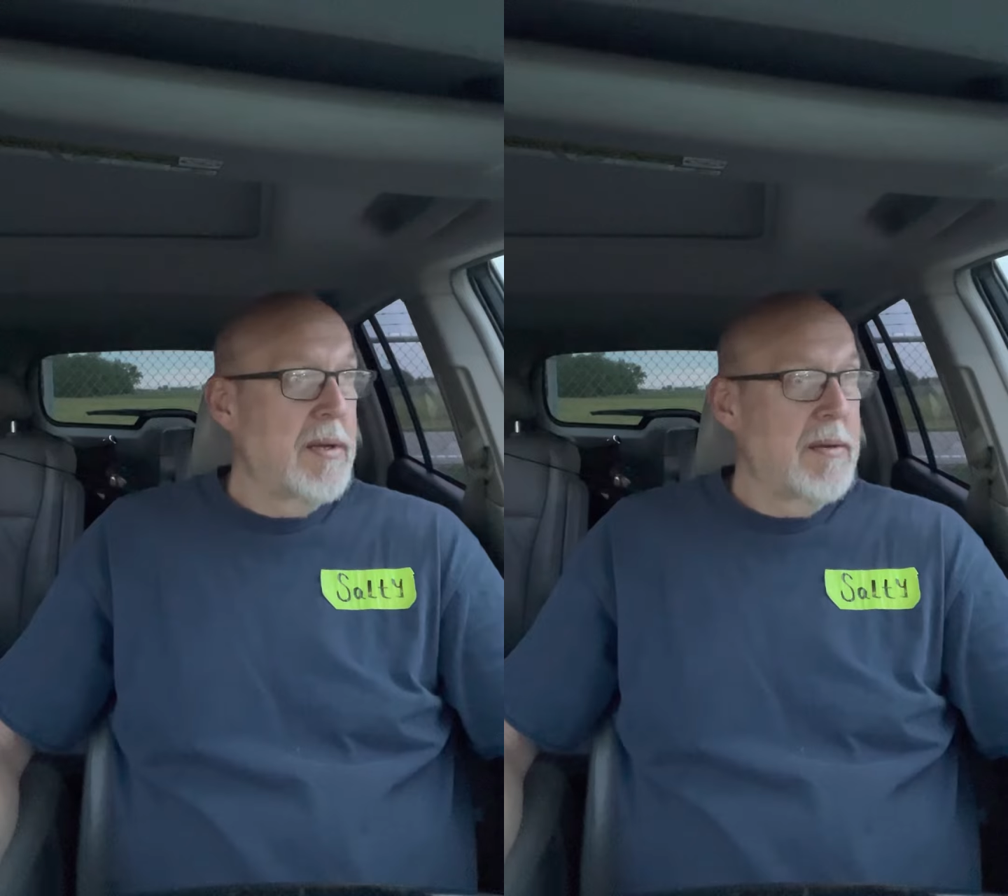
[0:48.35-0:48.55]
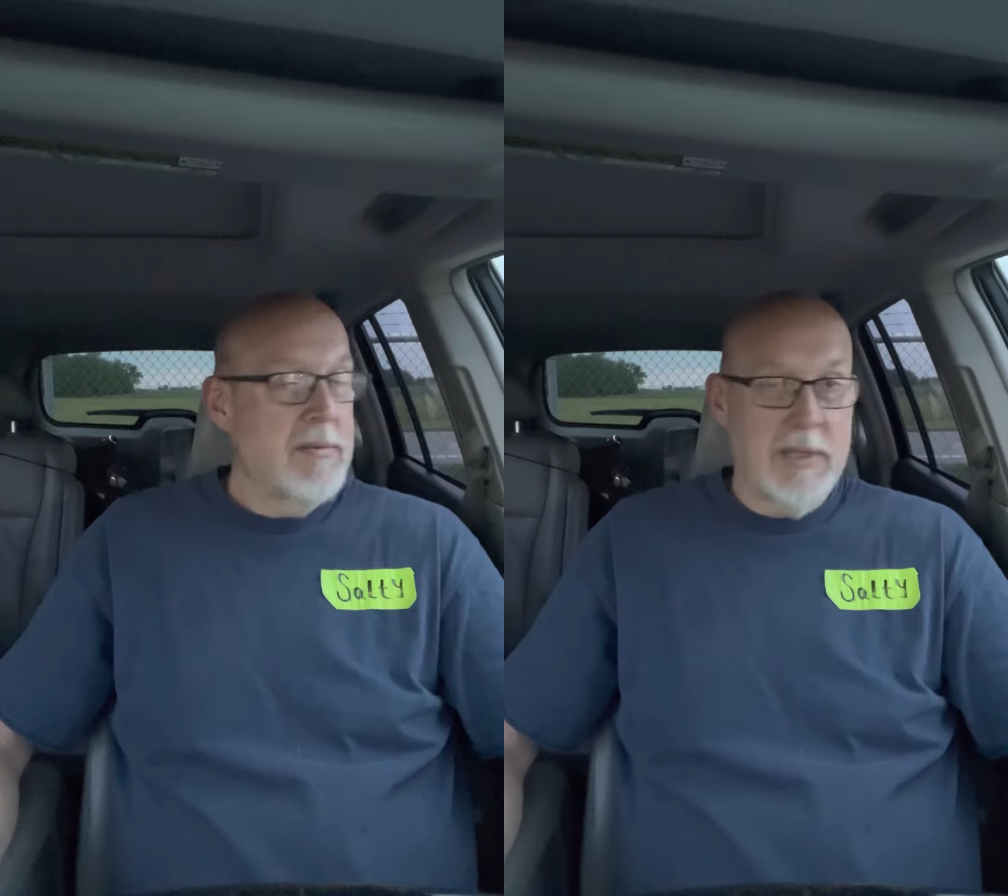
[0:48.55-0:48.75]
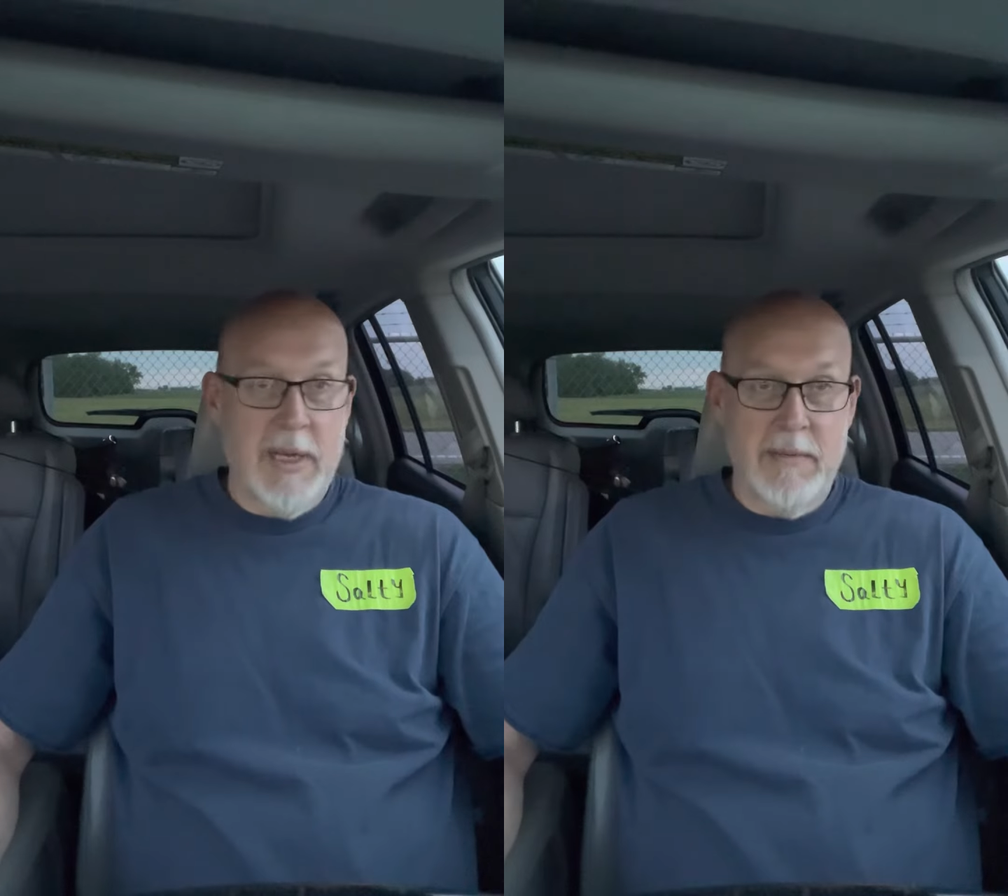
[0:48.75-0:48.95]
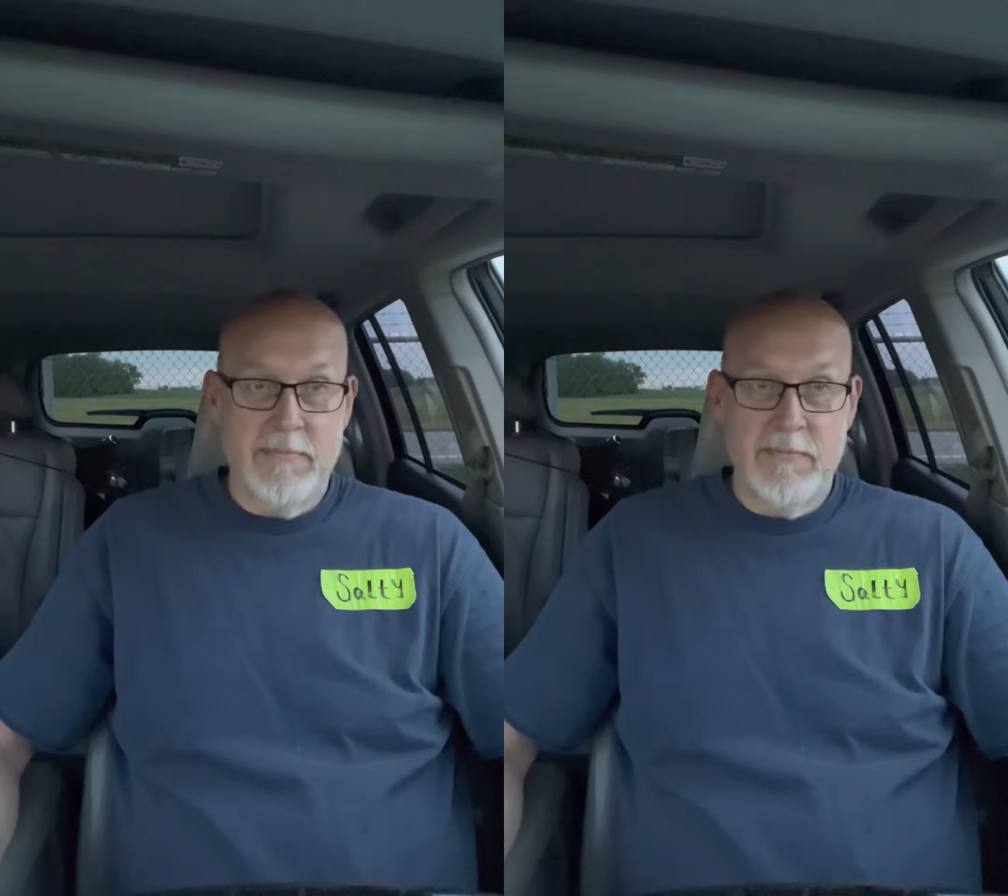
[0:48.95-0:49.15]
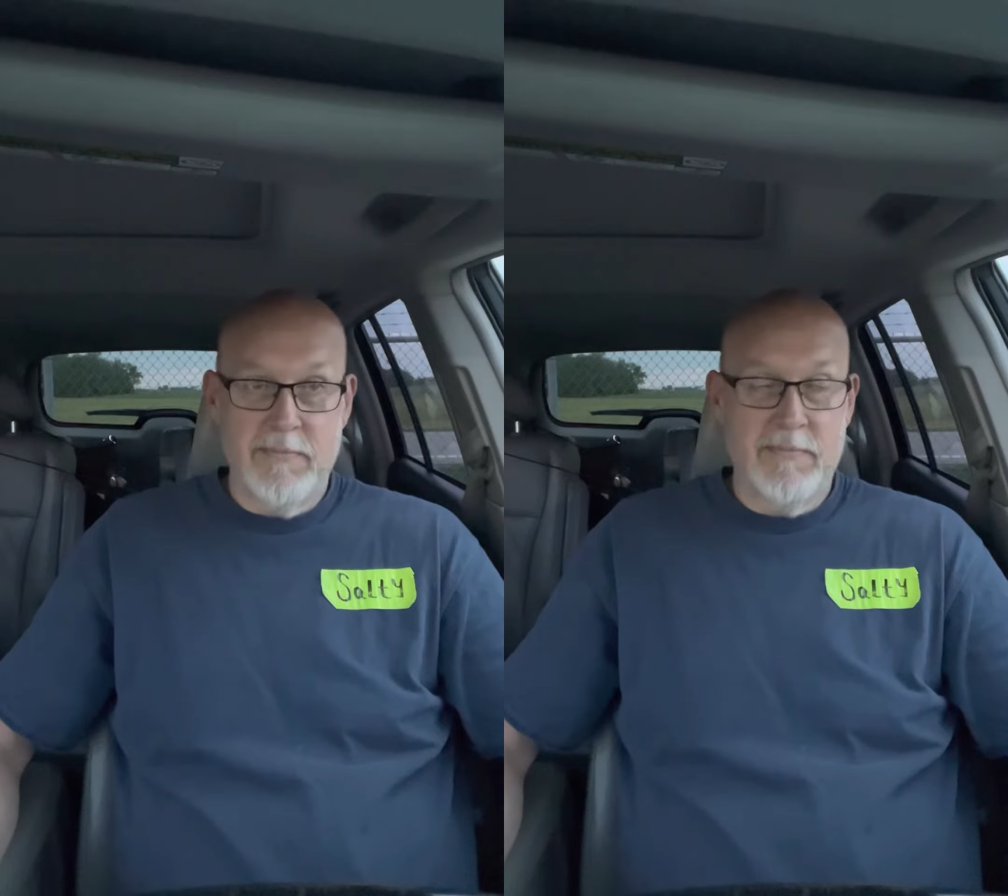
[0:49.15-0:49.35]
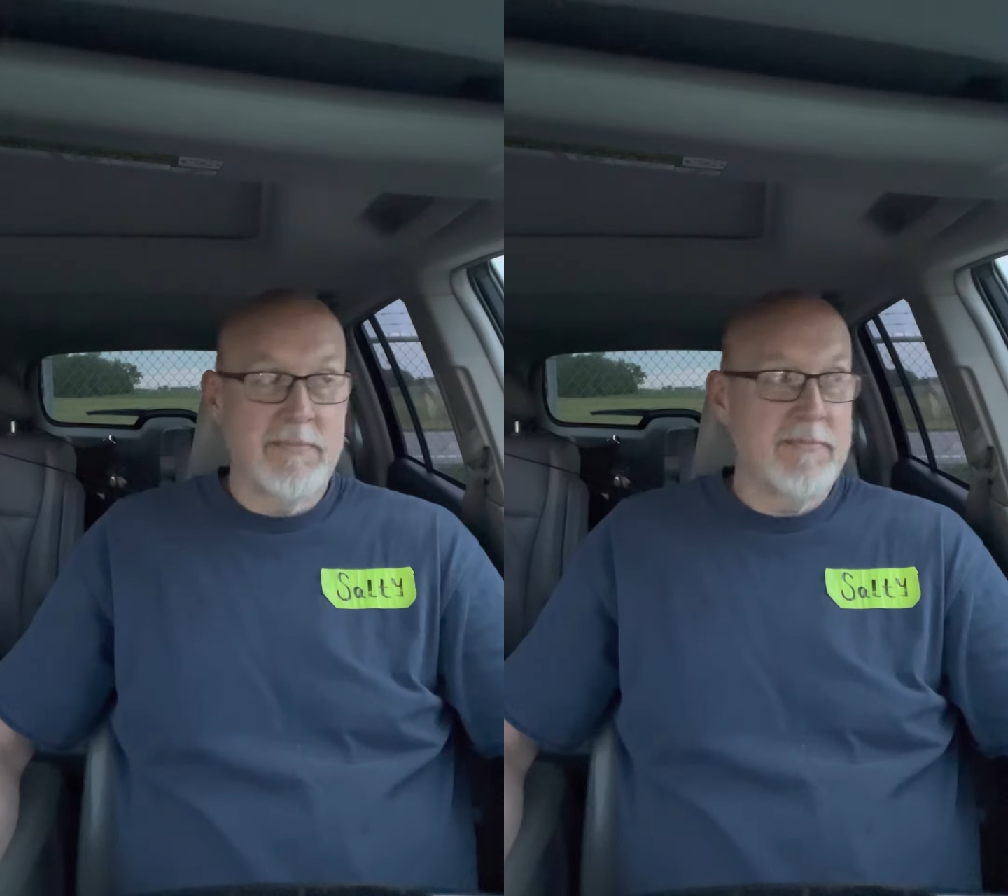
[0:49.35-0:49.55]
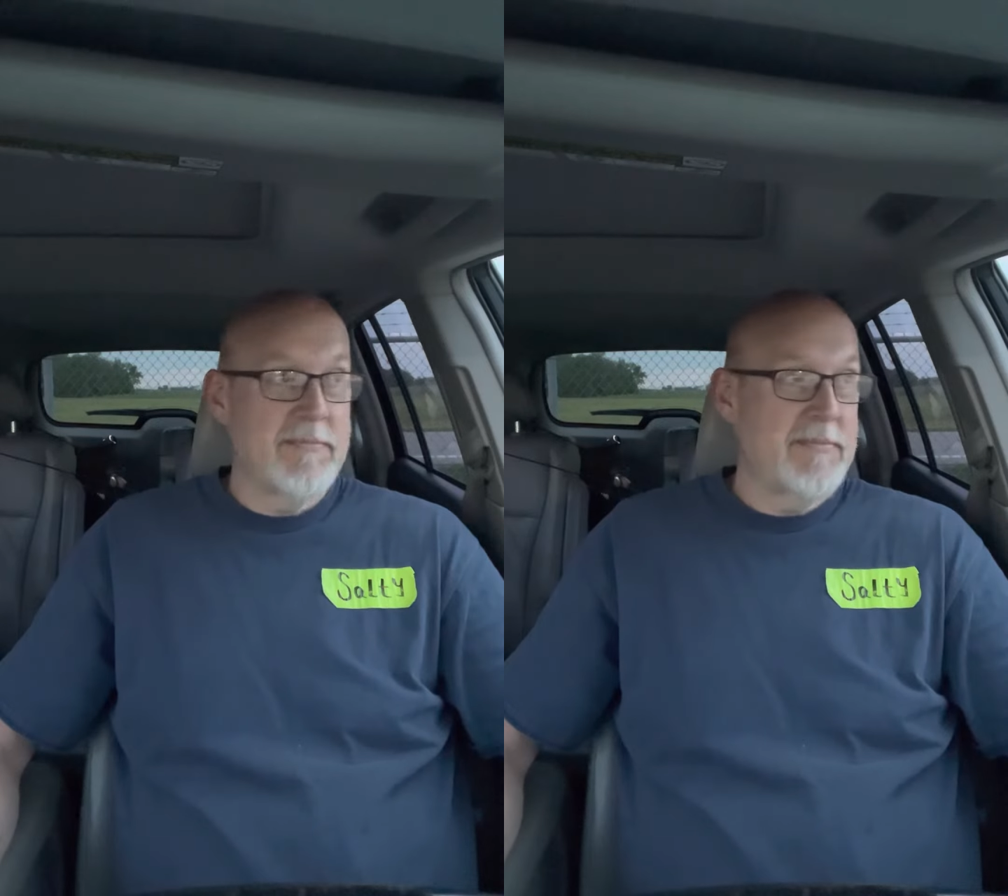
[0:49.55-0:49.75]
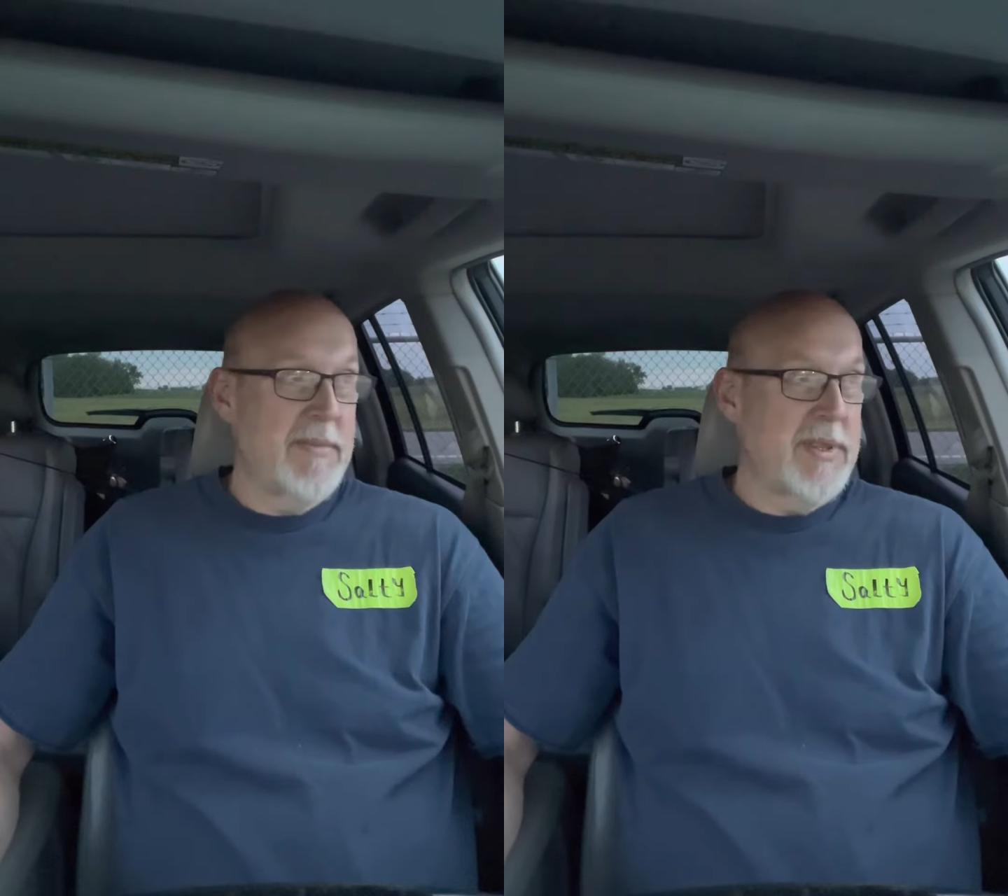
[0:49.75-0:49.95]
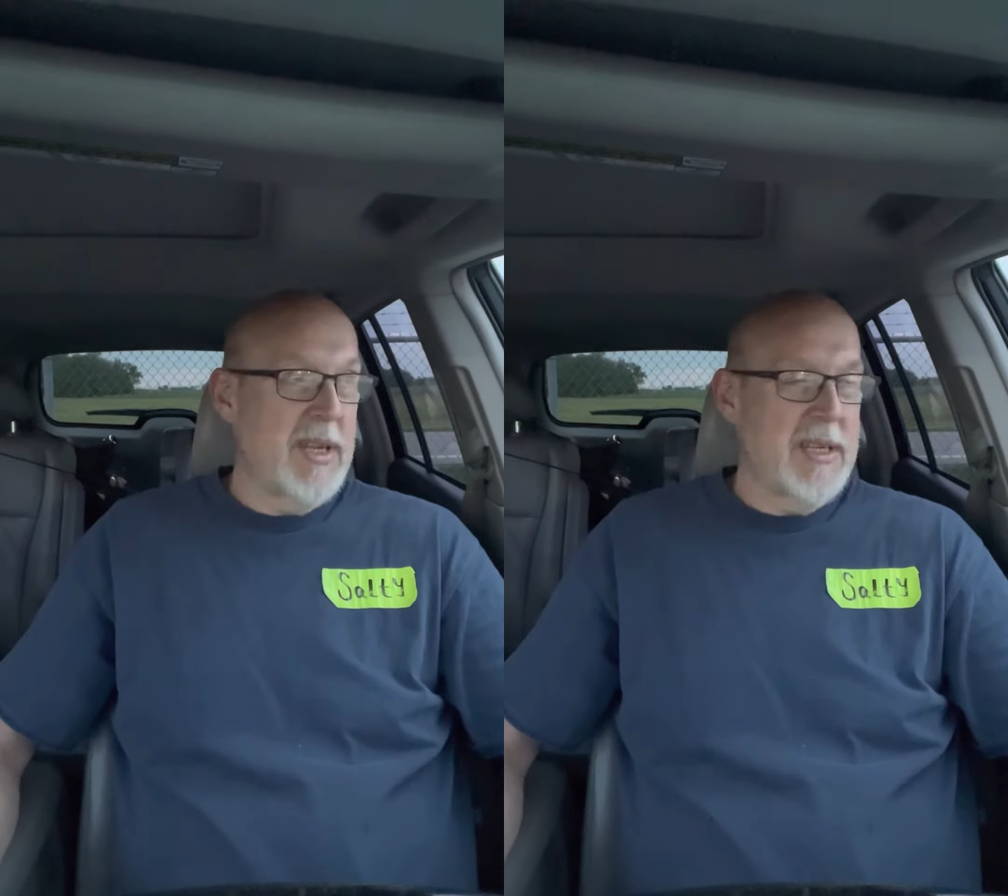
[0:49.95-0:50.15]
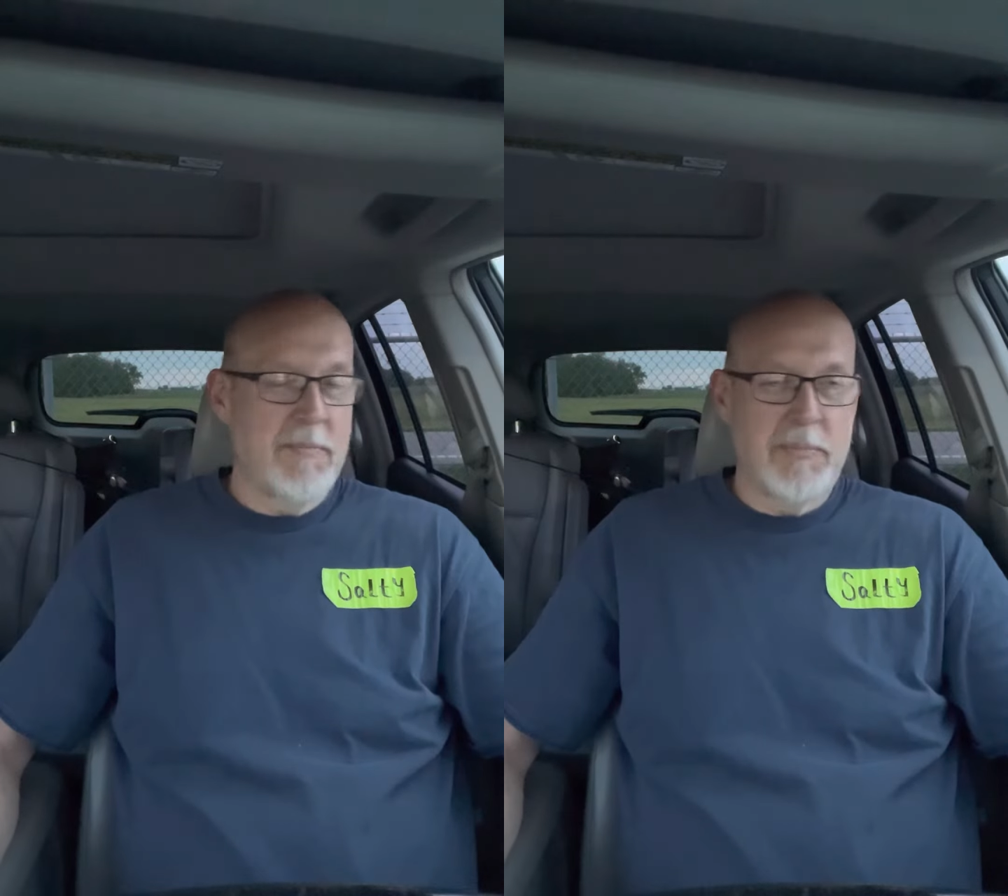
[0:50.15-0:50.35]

It's like, I think the